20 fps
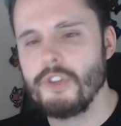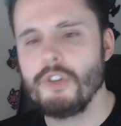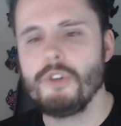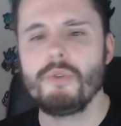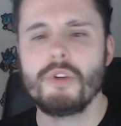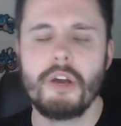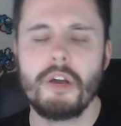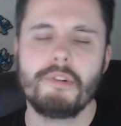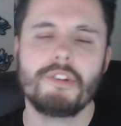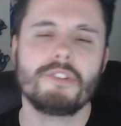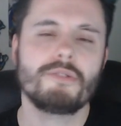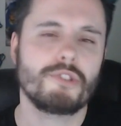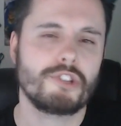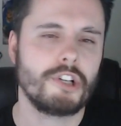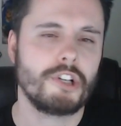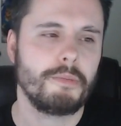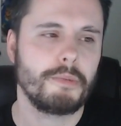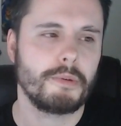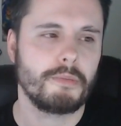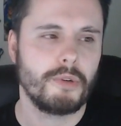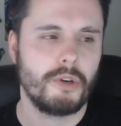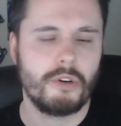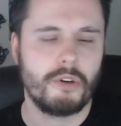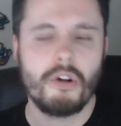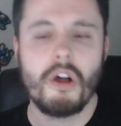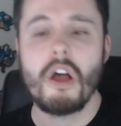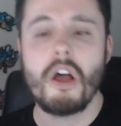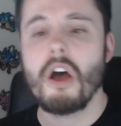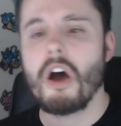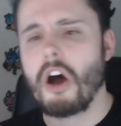If you go into a shopping mall,
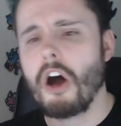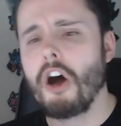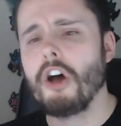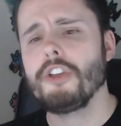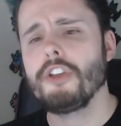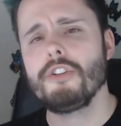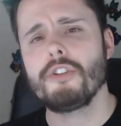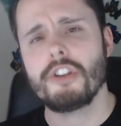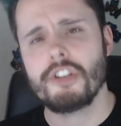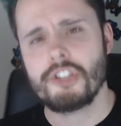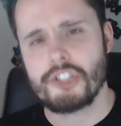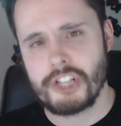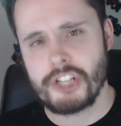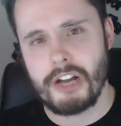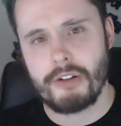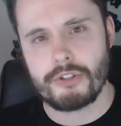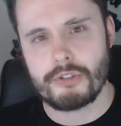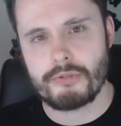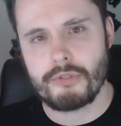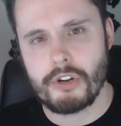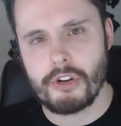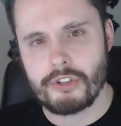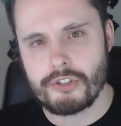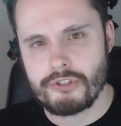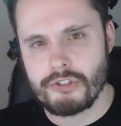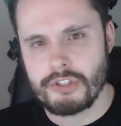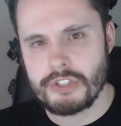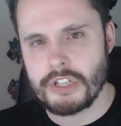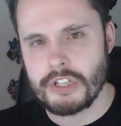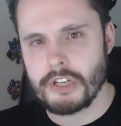are you going to shout
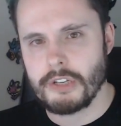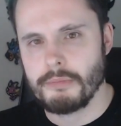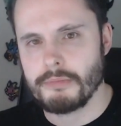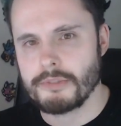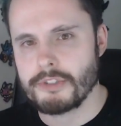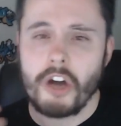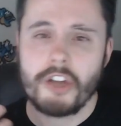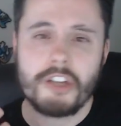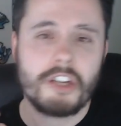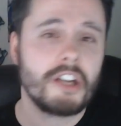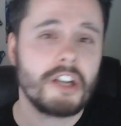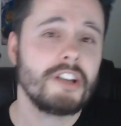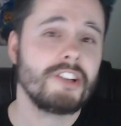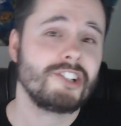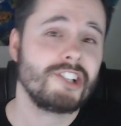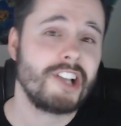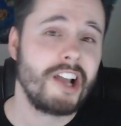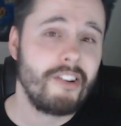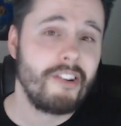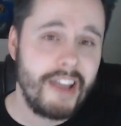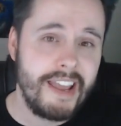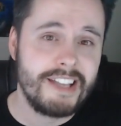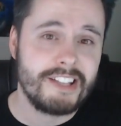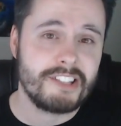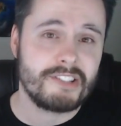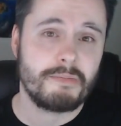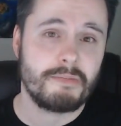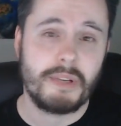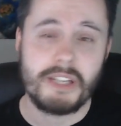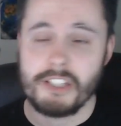derogatory terms? Are you going to shout
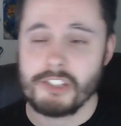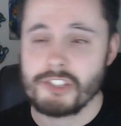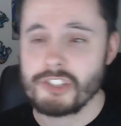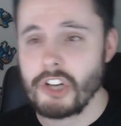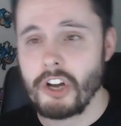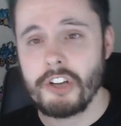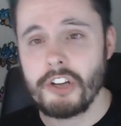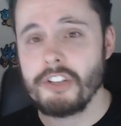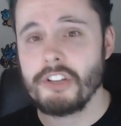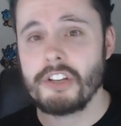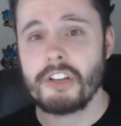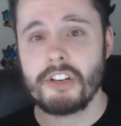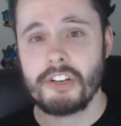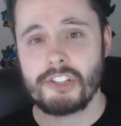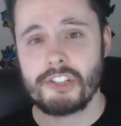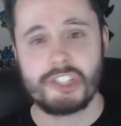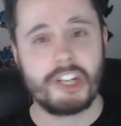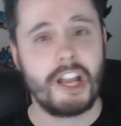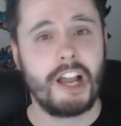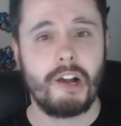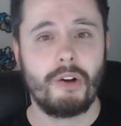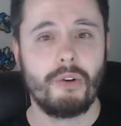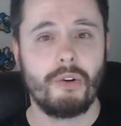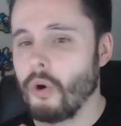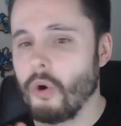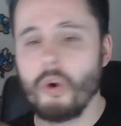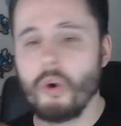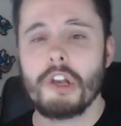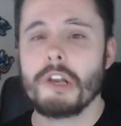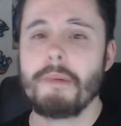hate speech? Are you going to shout
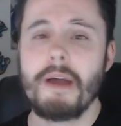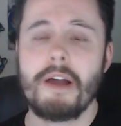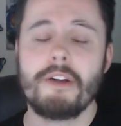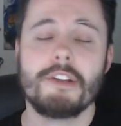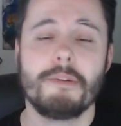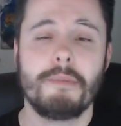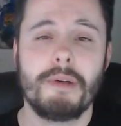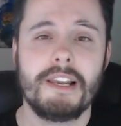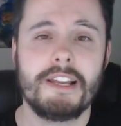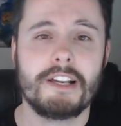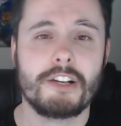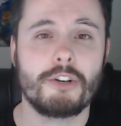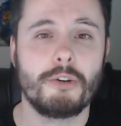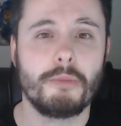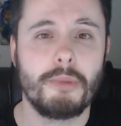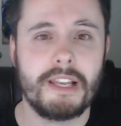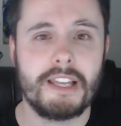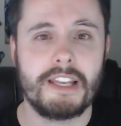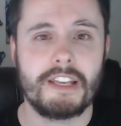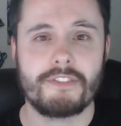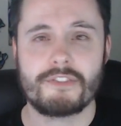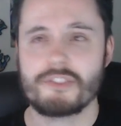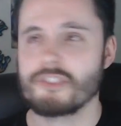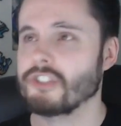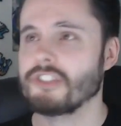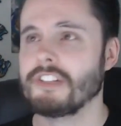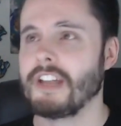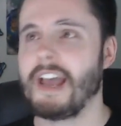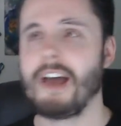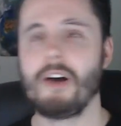all about your political beliefs
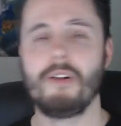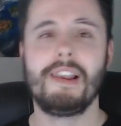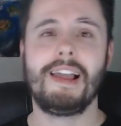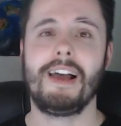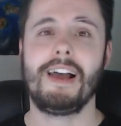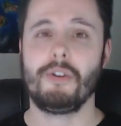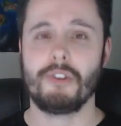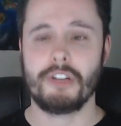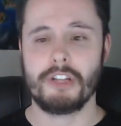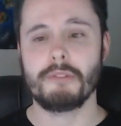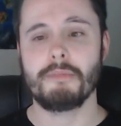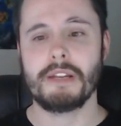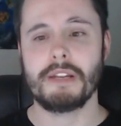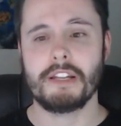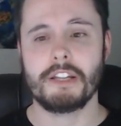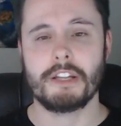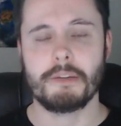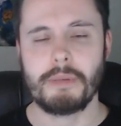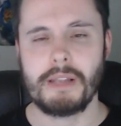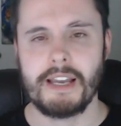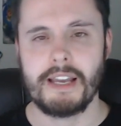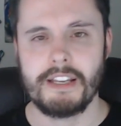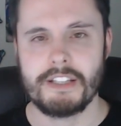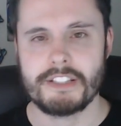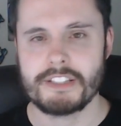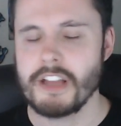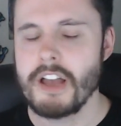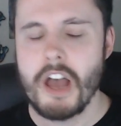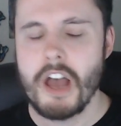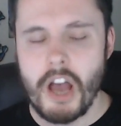just out loud in the middle of the
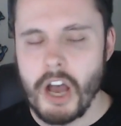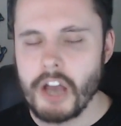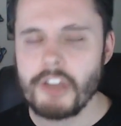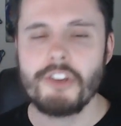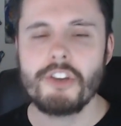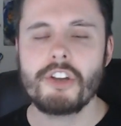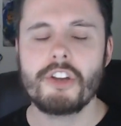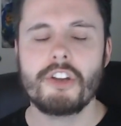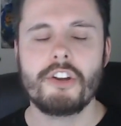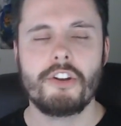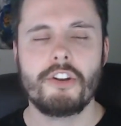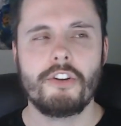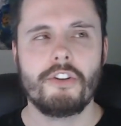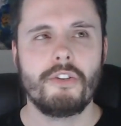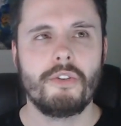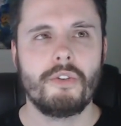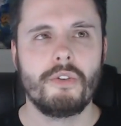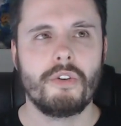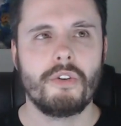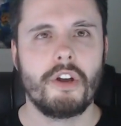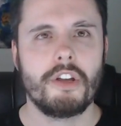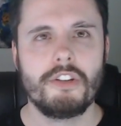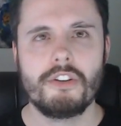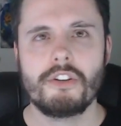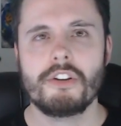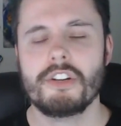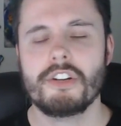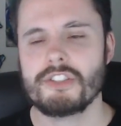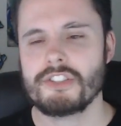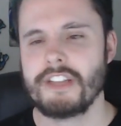place? Are you going
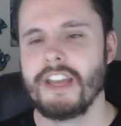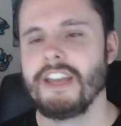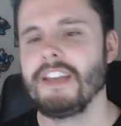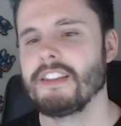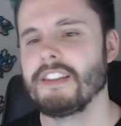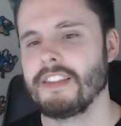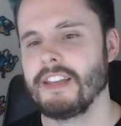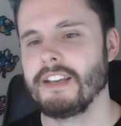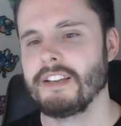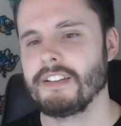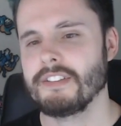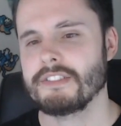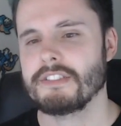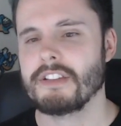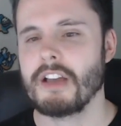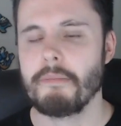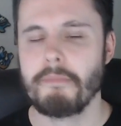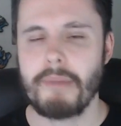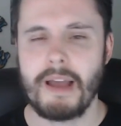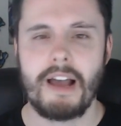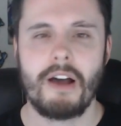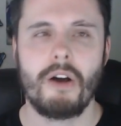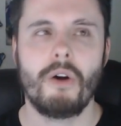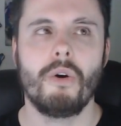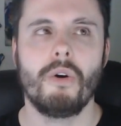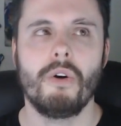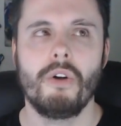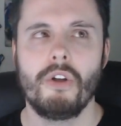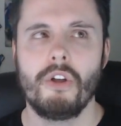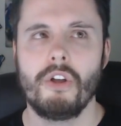to say things
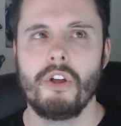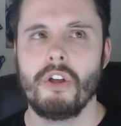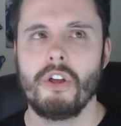about